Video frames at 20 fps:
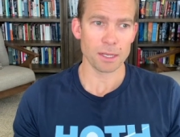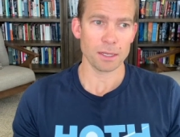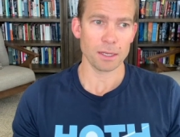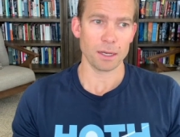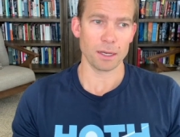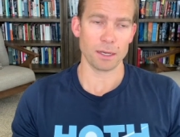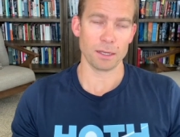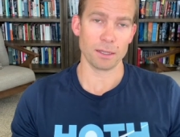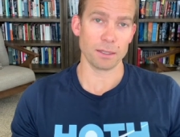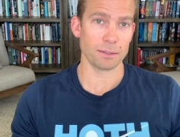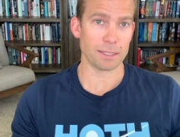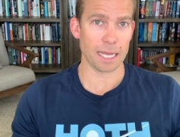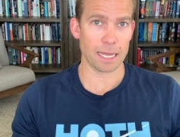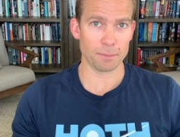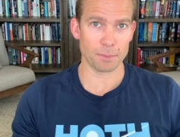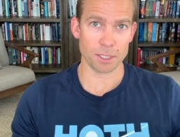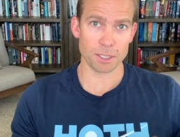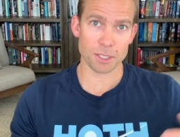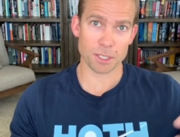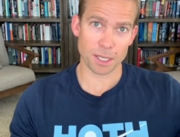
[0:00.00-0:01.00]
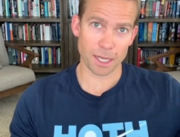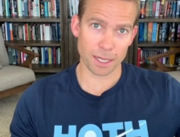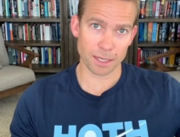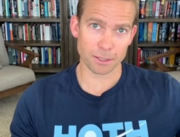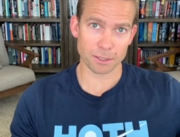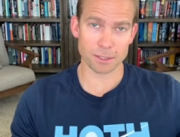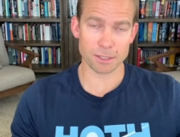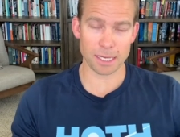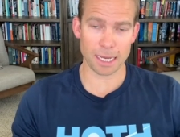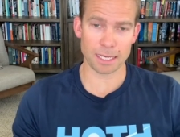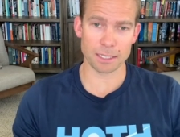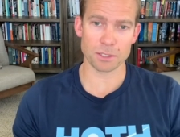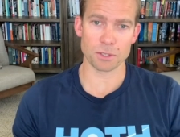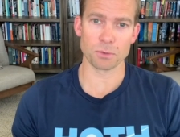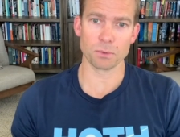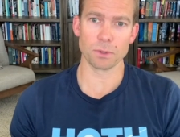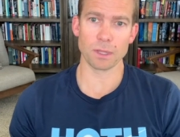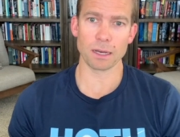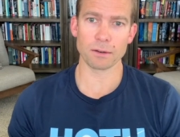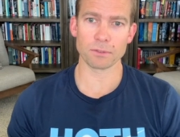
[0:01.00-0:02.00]
Damage scales as you
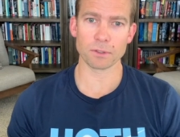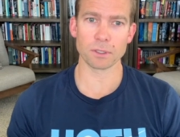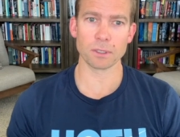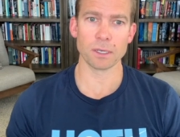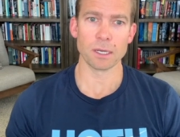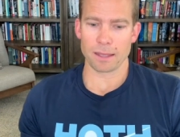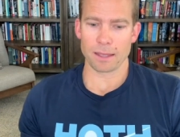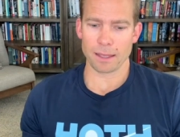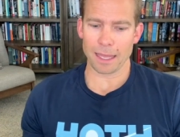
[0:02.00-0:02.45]
level.